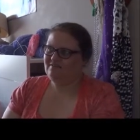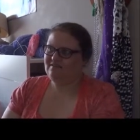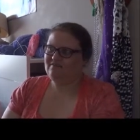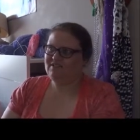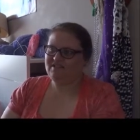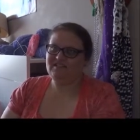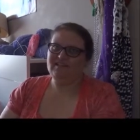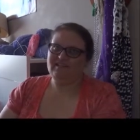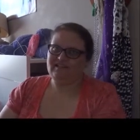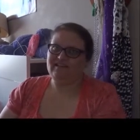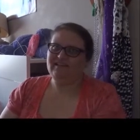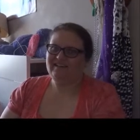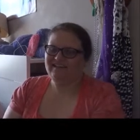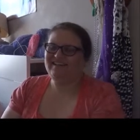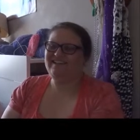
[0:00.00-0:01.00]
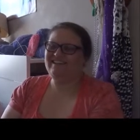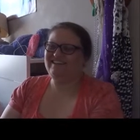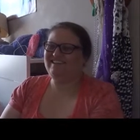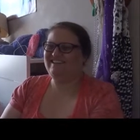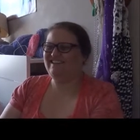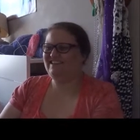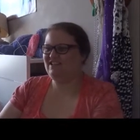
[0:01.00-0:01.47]
today
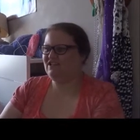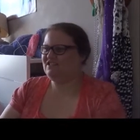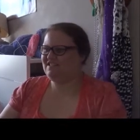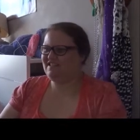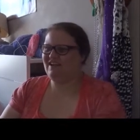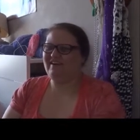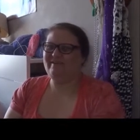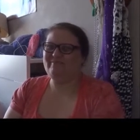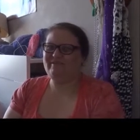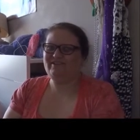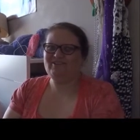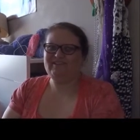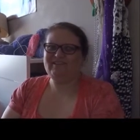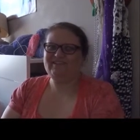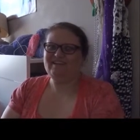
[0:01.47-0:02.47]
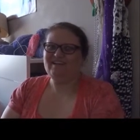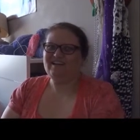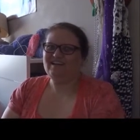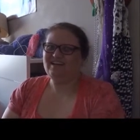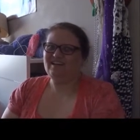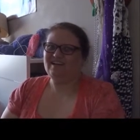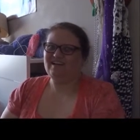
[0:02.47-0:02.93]
in this time period.
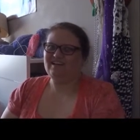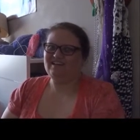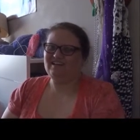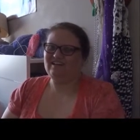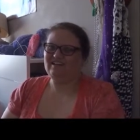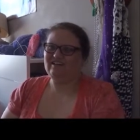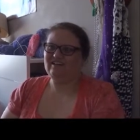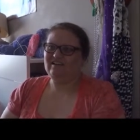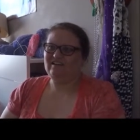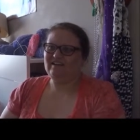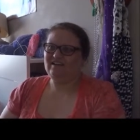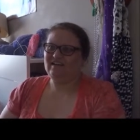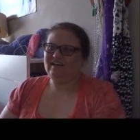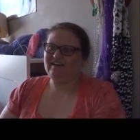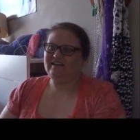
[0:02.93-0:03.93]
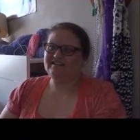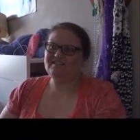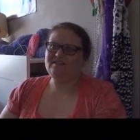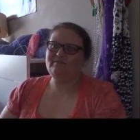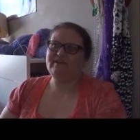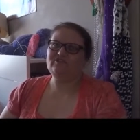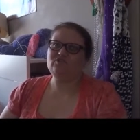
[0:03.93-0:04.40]
Uh, I guess
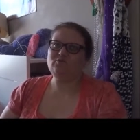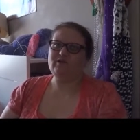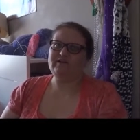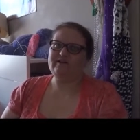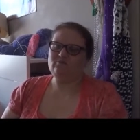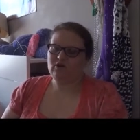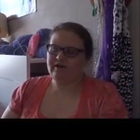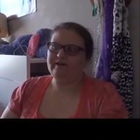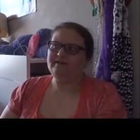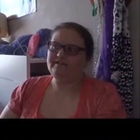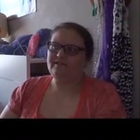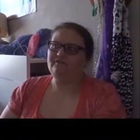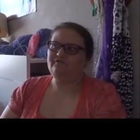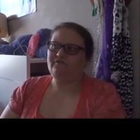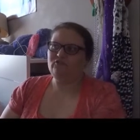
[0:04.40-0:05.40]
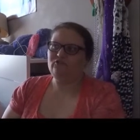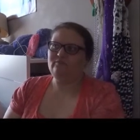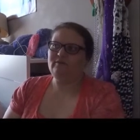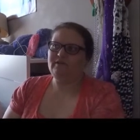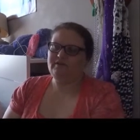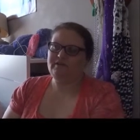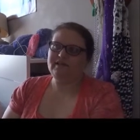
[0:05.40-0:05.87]
the major one I, why I didn't
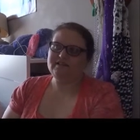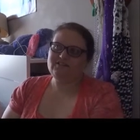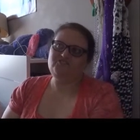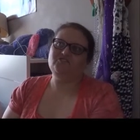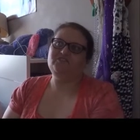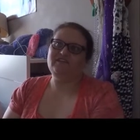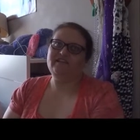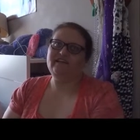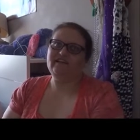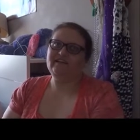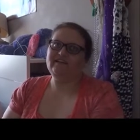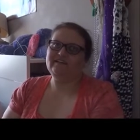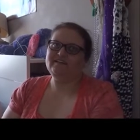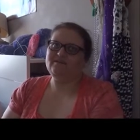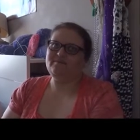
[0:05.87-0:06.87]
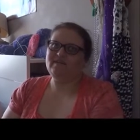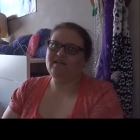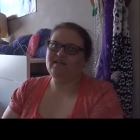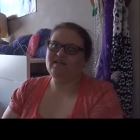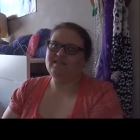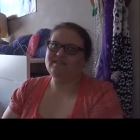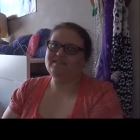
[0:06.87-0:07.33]
film yesterday is
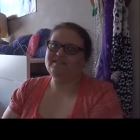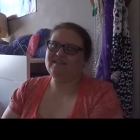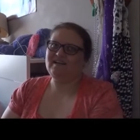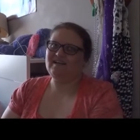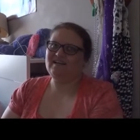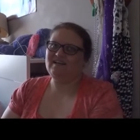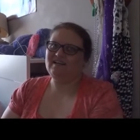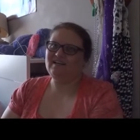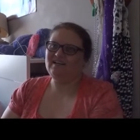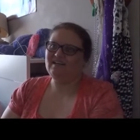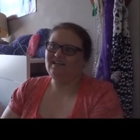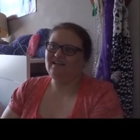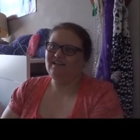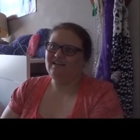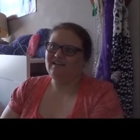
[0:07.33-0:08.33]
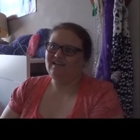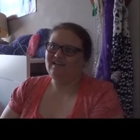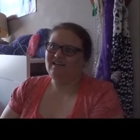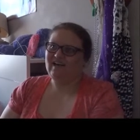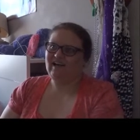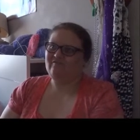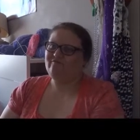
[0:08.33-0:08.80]
because uh,
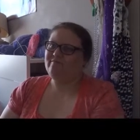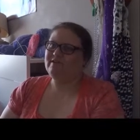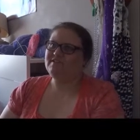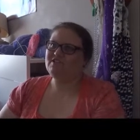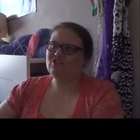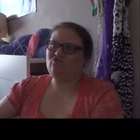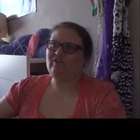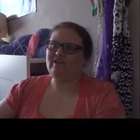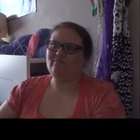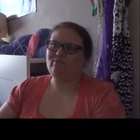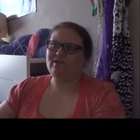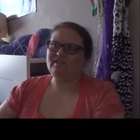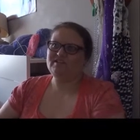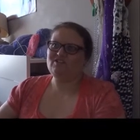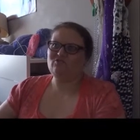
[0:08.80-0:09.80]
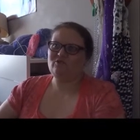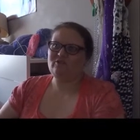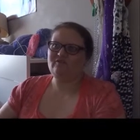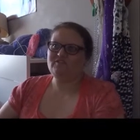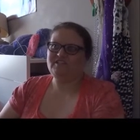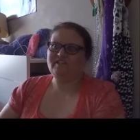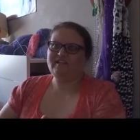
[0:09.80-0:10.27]
I've been scrambling sort
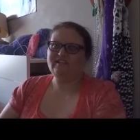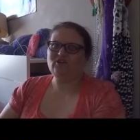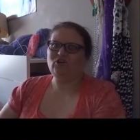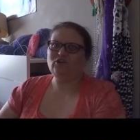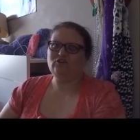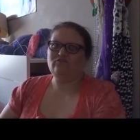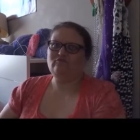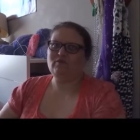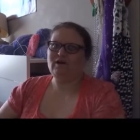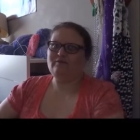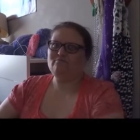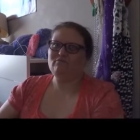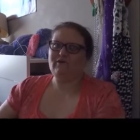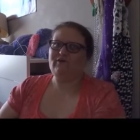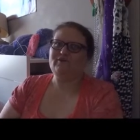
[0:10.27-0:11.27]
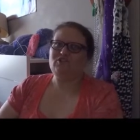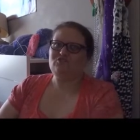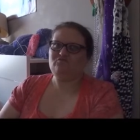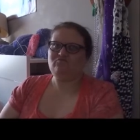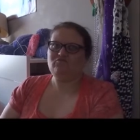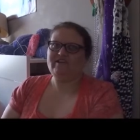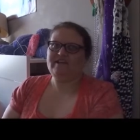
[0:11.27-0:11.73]
of to get all of my
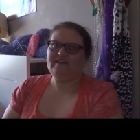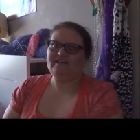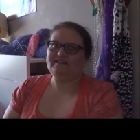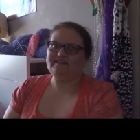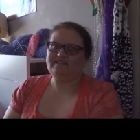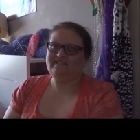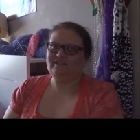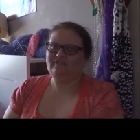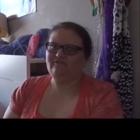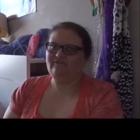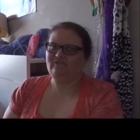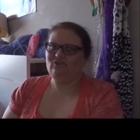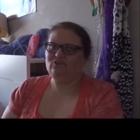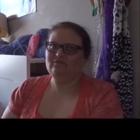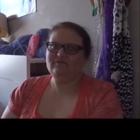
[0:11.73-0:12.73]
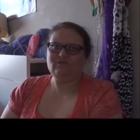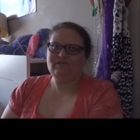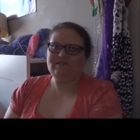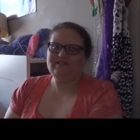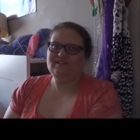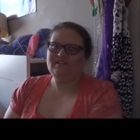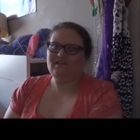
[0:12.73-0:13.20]
March reading stuff over
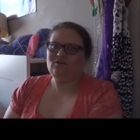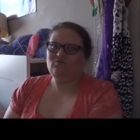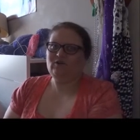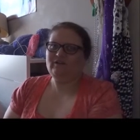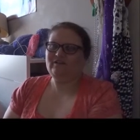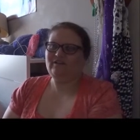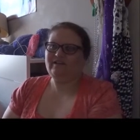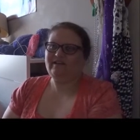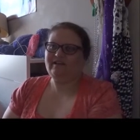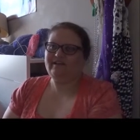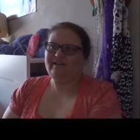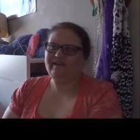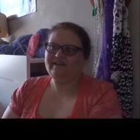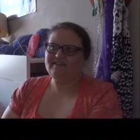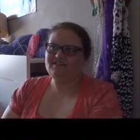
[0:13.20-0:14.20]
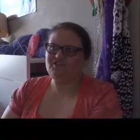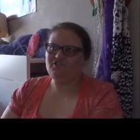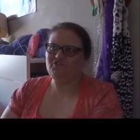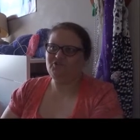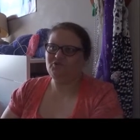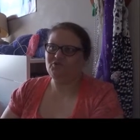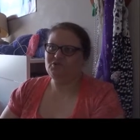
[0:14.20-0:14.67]
and done with. Like, I had
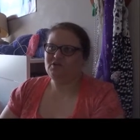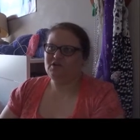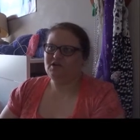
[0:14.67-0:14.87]
to